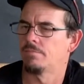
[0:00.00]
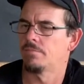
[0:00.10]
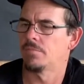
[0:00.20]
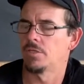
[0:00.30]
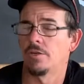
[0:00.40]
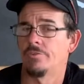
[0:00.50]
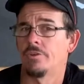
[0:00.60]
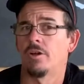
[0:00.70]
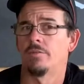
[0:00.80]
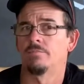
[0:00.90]
I'm going to
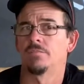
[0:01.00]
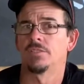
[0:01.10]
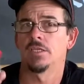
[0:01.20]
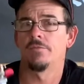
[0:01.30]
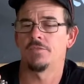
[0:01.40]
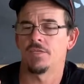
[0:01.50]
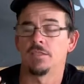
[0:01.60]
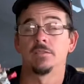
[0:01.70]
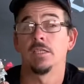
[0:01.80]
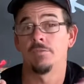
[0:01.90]
try it, see
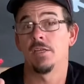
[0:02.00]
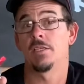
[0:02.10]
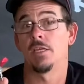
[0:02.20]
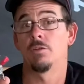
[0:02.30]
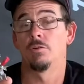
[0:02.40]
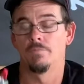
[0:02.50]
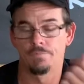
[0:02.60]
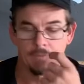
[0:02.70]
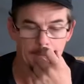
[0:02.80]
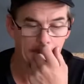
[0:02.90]
if it is any good.
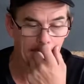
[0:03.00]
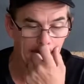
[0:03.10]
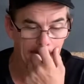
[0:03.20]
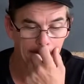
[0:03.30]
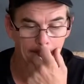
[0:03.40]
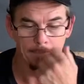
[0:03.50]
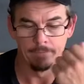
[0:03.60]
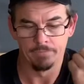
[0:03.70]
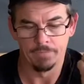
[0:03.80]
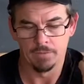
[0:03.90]

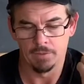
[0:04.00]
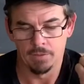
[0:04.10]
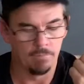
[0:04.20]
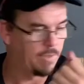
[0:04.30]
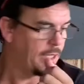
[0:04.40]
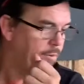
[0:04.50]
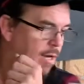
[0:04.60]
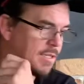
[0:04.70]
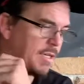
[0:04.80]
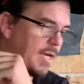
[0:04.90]
But anyway,
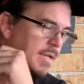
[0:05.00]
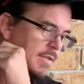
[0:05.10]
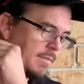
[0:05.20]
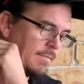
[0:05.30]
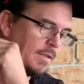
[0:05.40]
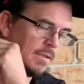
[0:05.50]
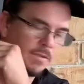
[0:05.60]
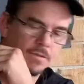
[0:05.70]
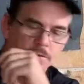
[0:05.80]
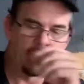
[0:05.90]
so that's
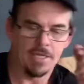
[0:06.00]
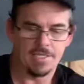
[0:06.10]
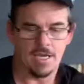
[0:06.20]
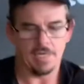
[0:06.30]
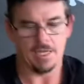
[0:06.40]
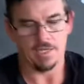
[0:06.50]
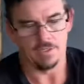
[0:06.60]
that. Now,